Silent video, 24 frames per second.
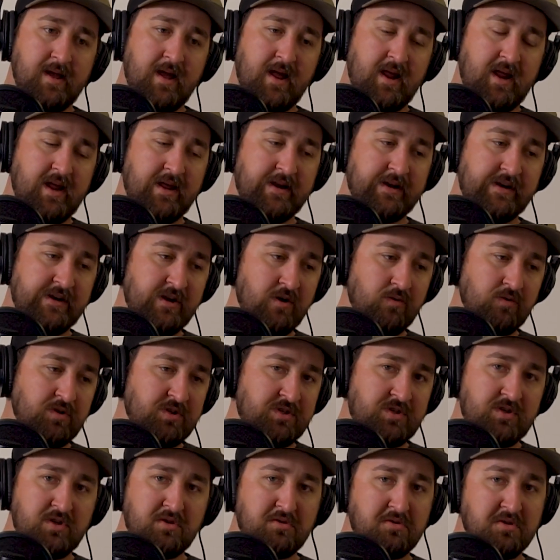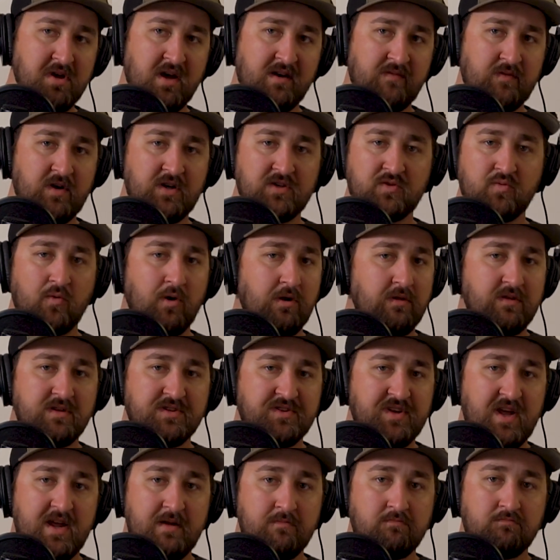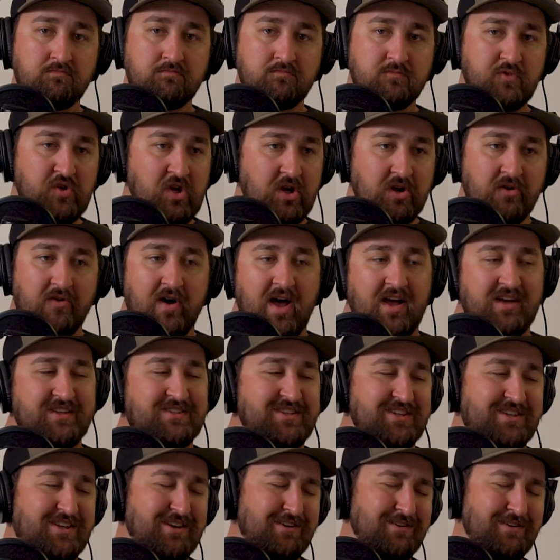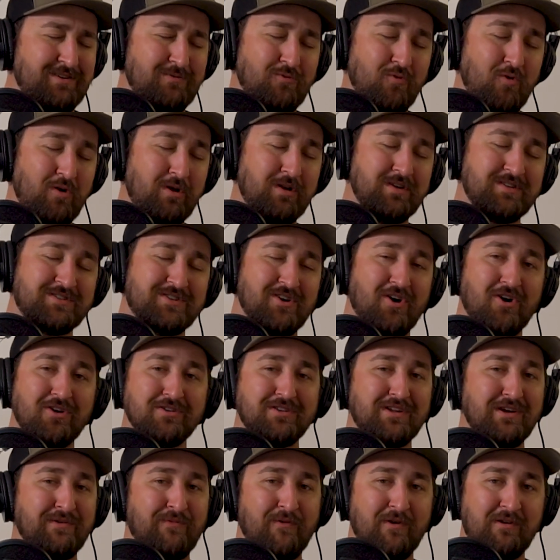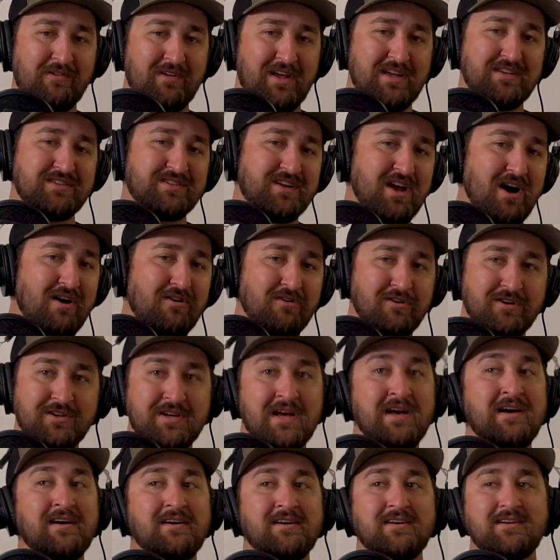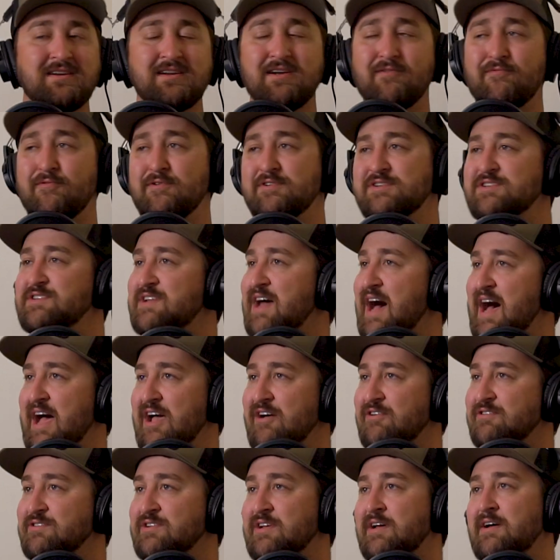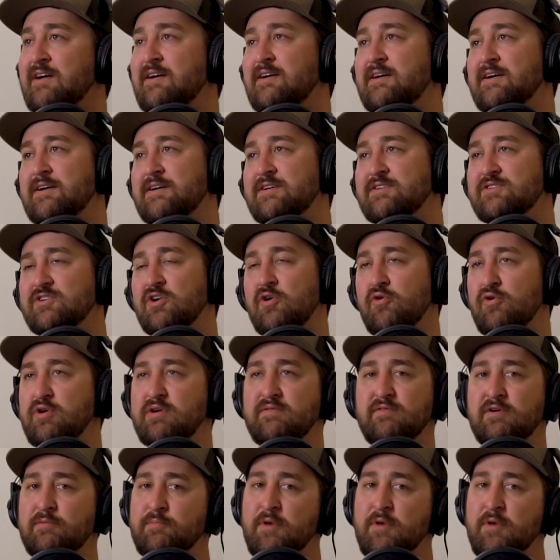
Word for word: And I noticed none of us wear the same sunglasses. It's all different lens colors, different styles. So even